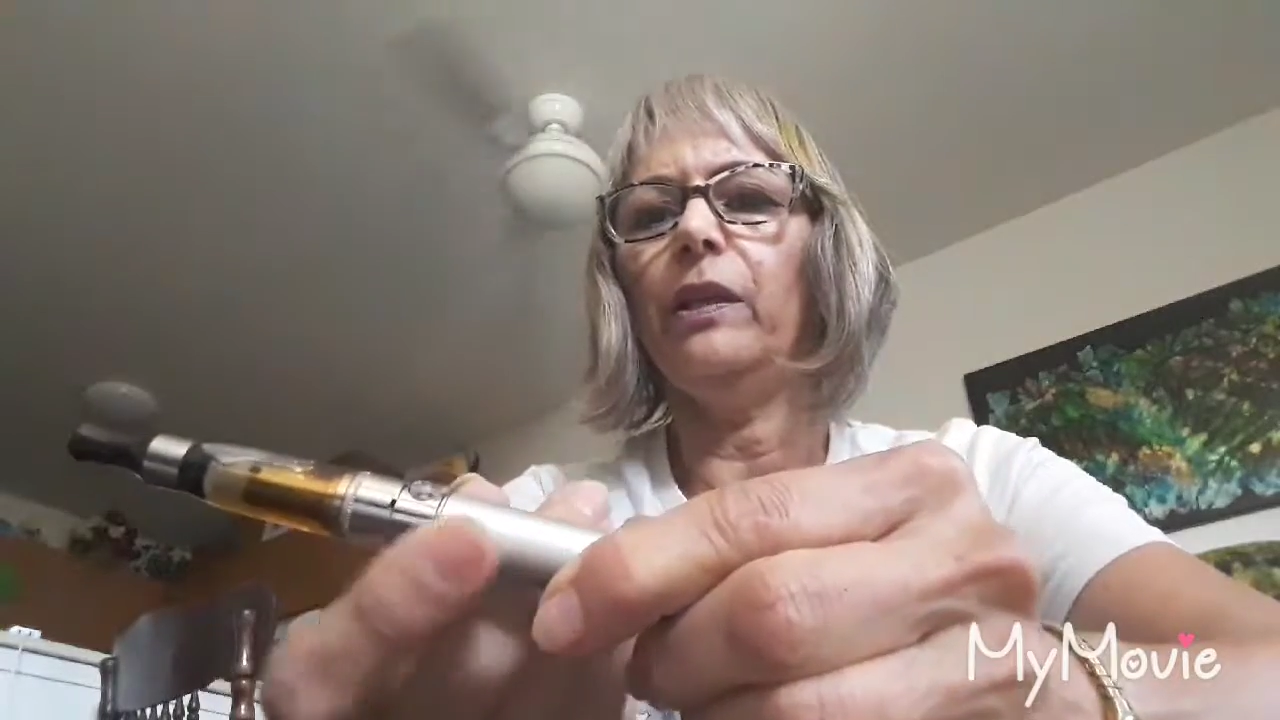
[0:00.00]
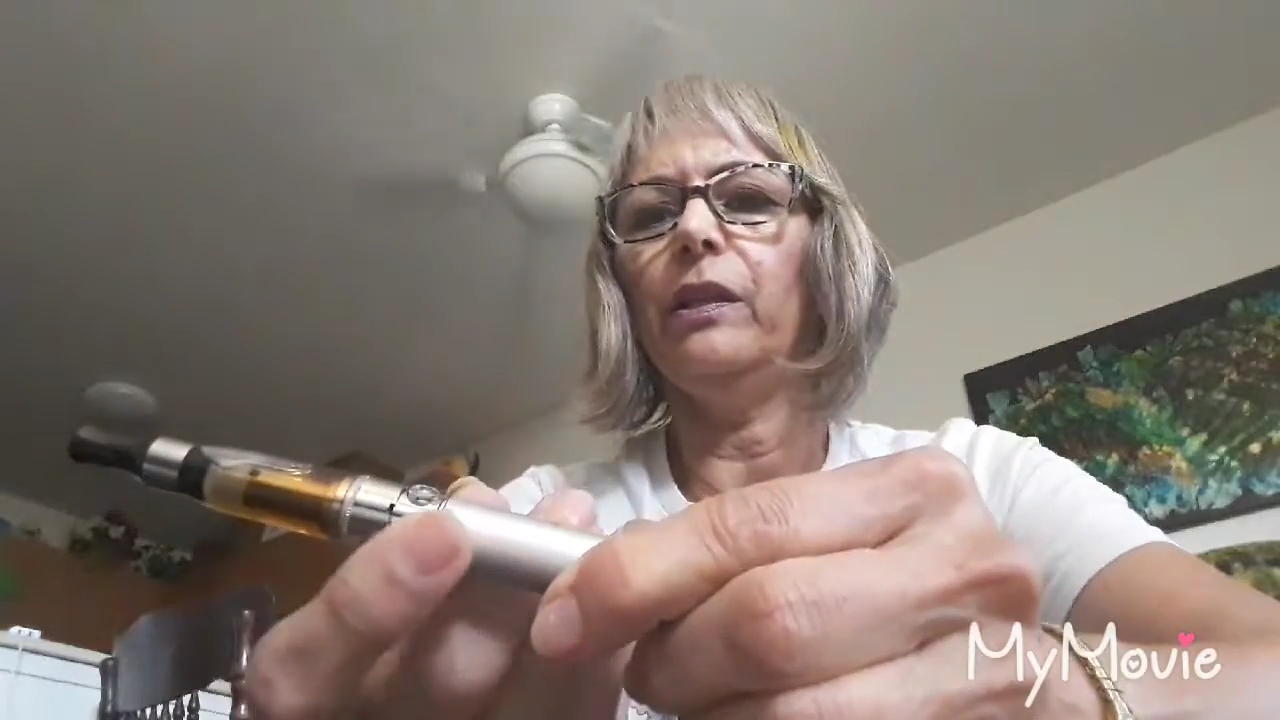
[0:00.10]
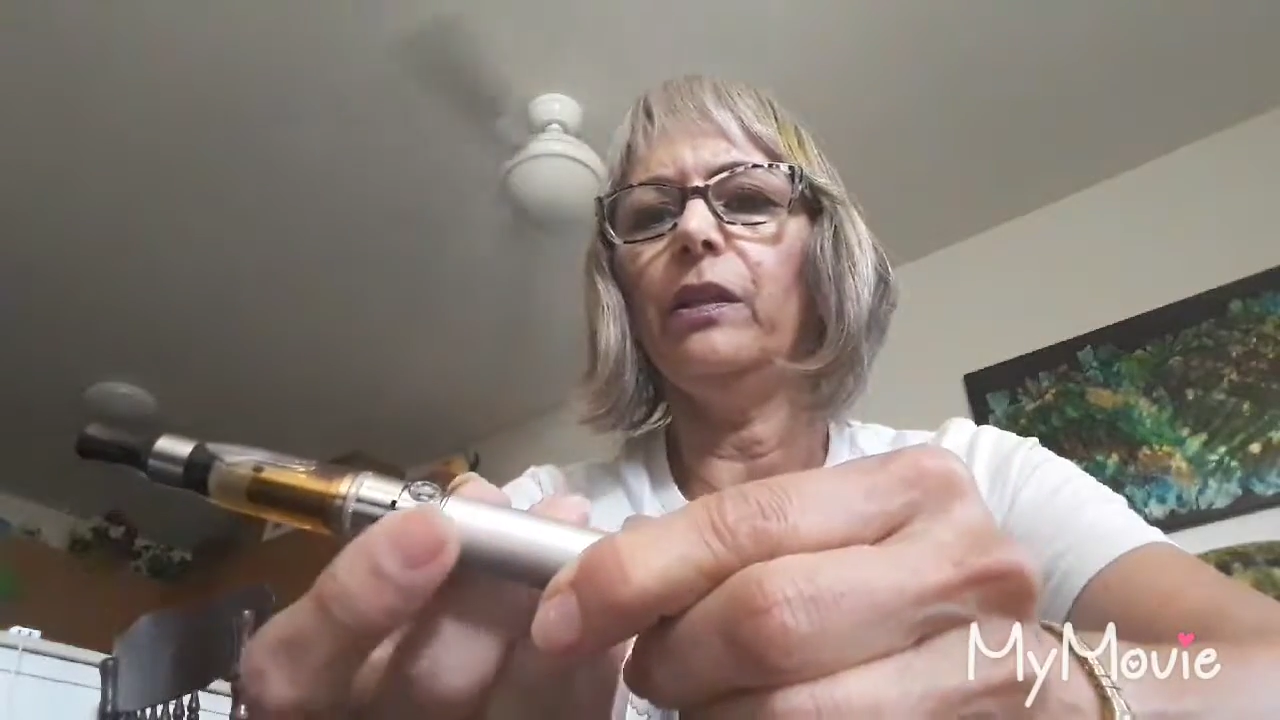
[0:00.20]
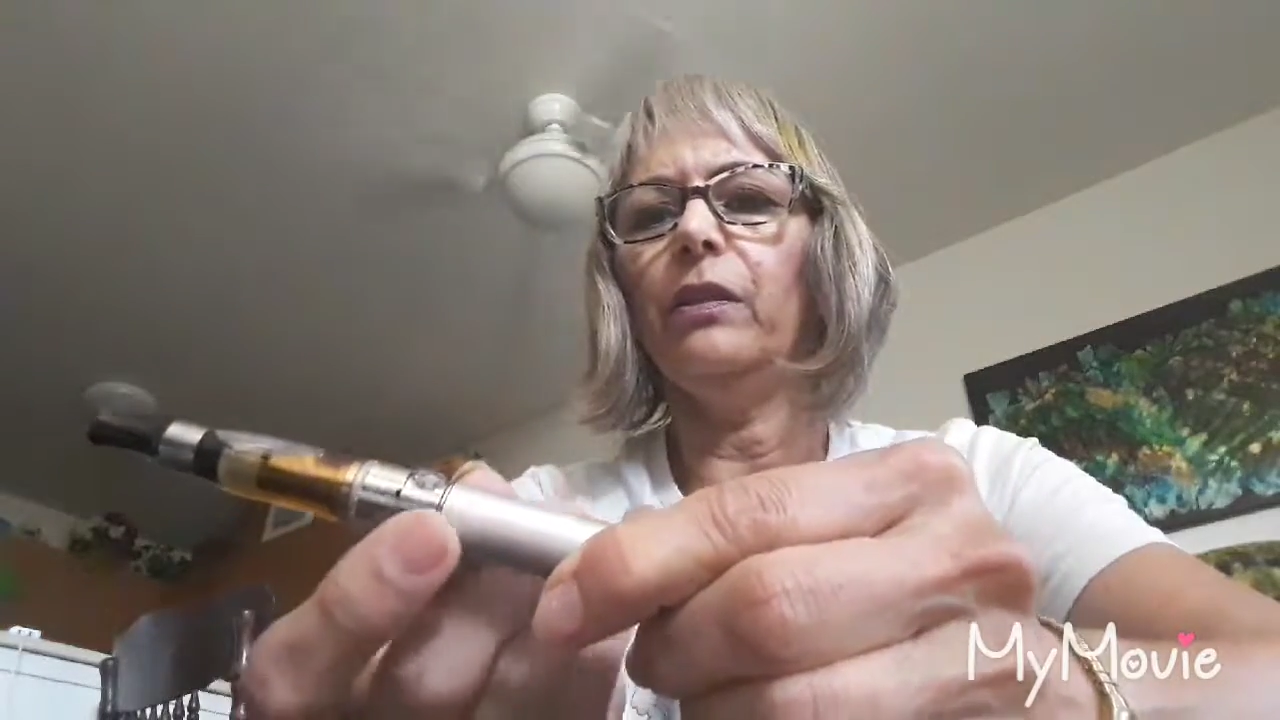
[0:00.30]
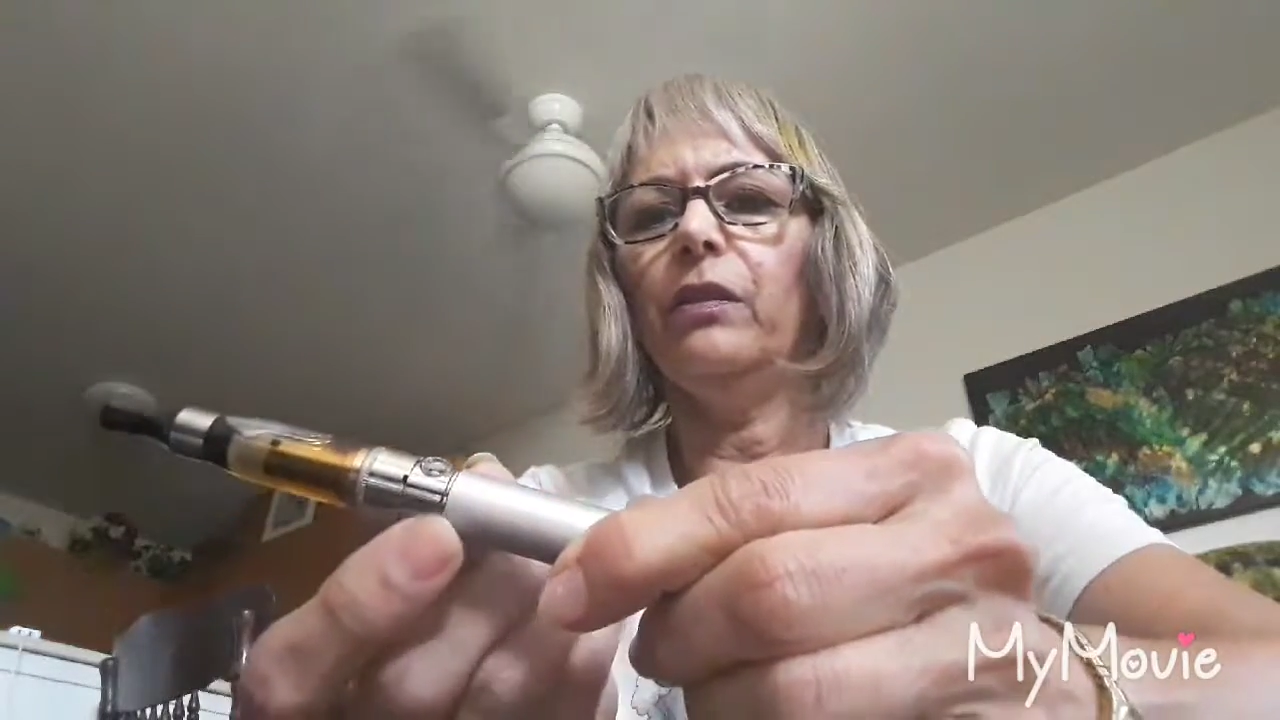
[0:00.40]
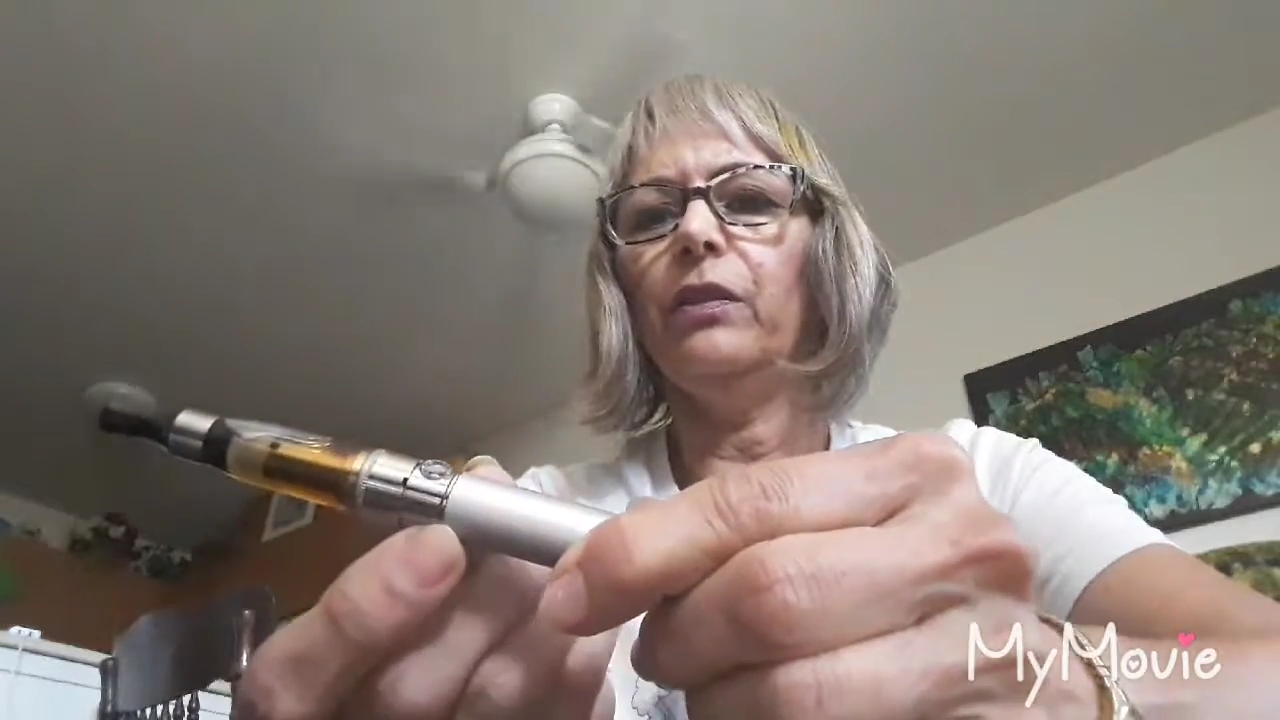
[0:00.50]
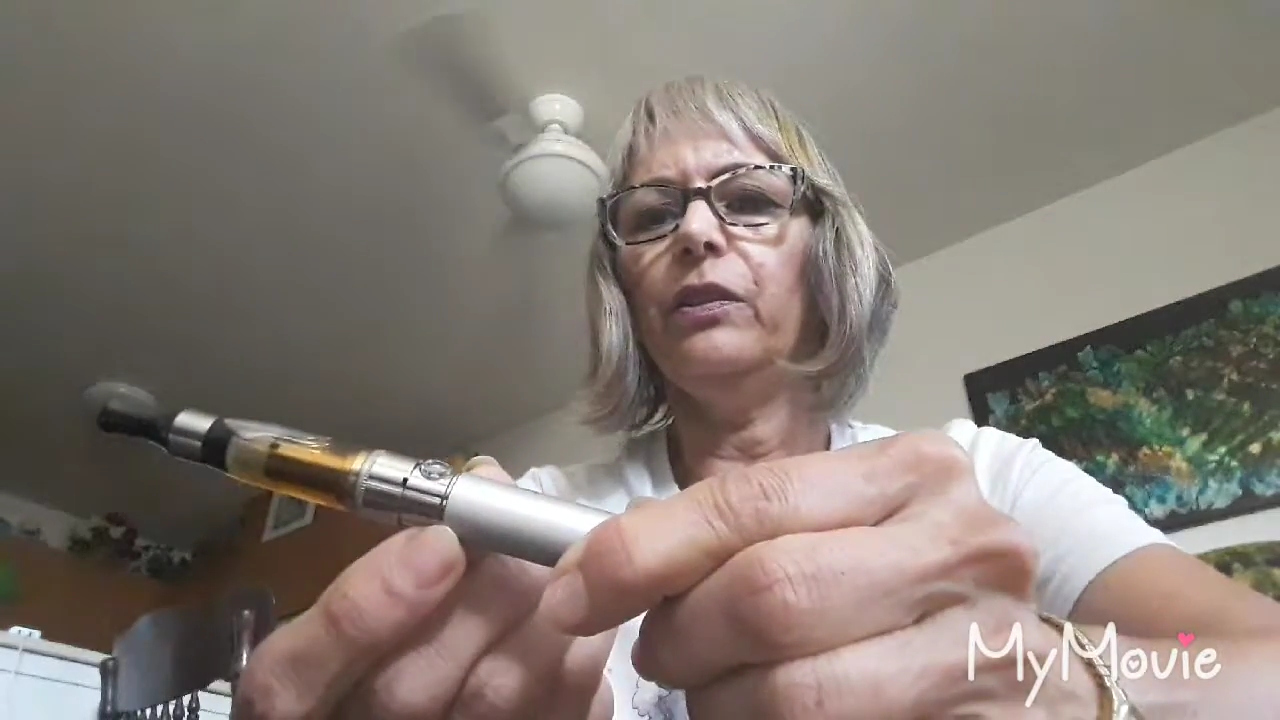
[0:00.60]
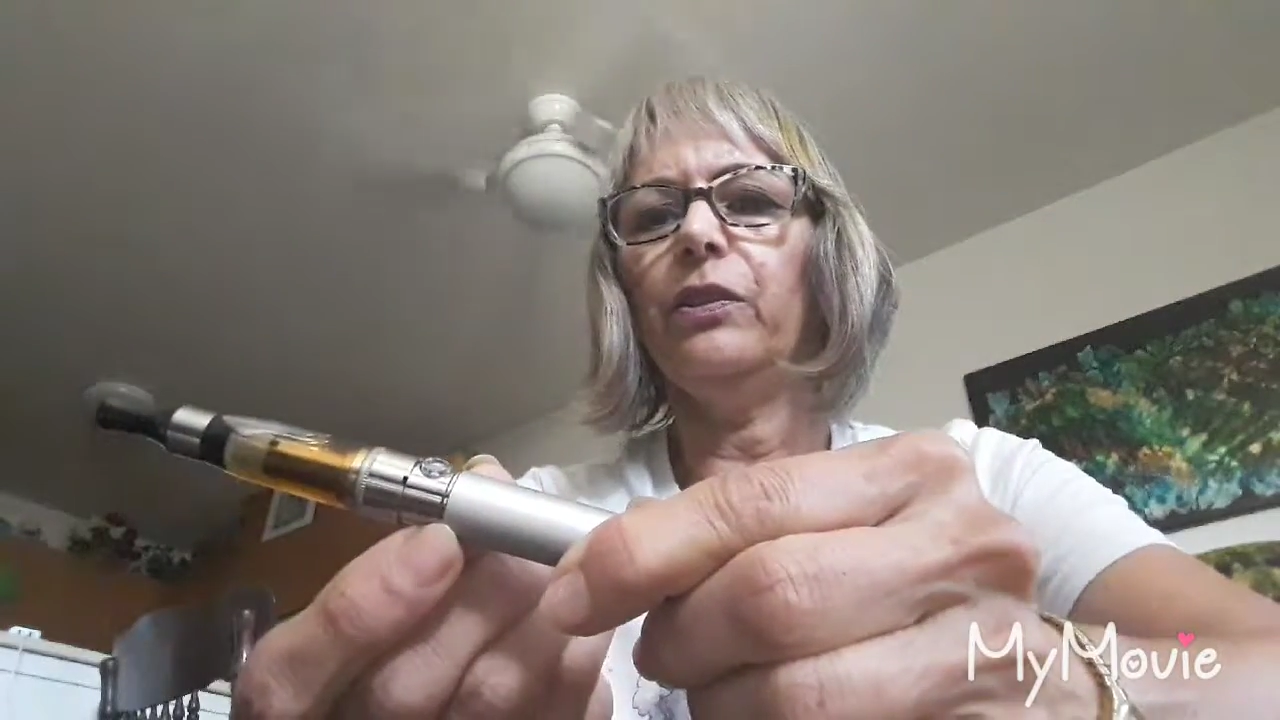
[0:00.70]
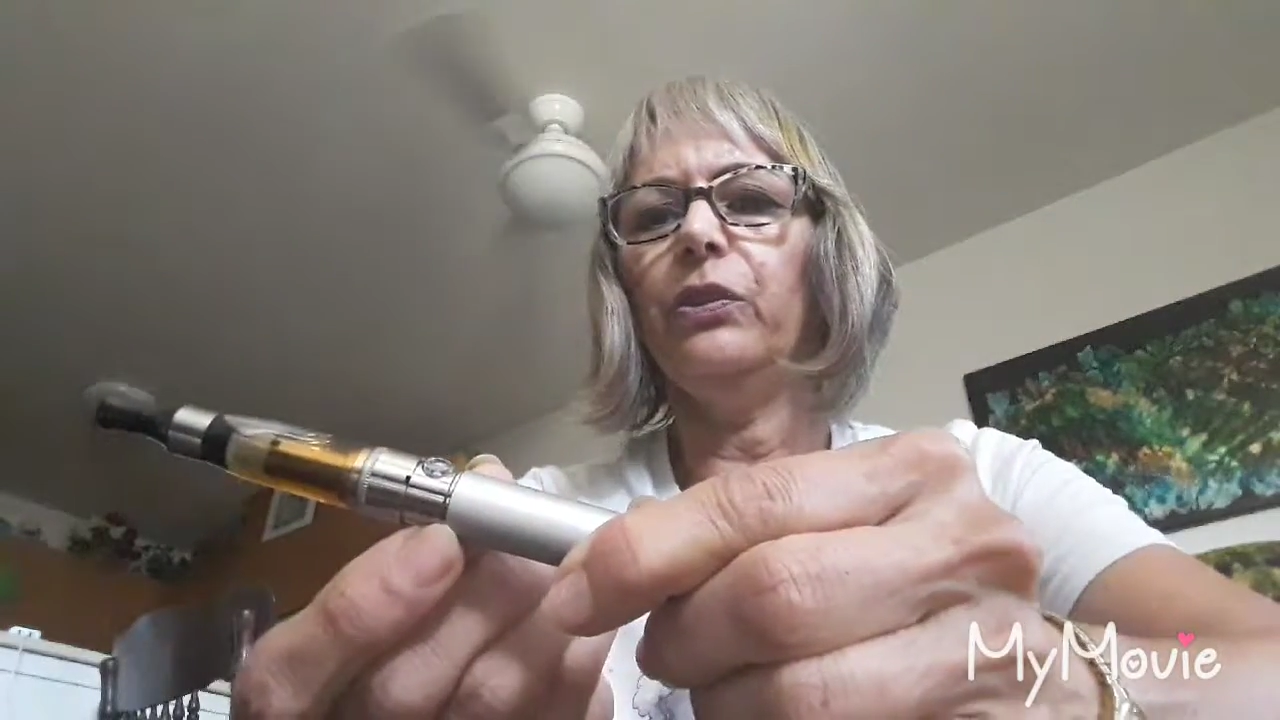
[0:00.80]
here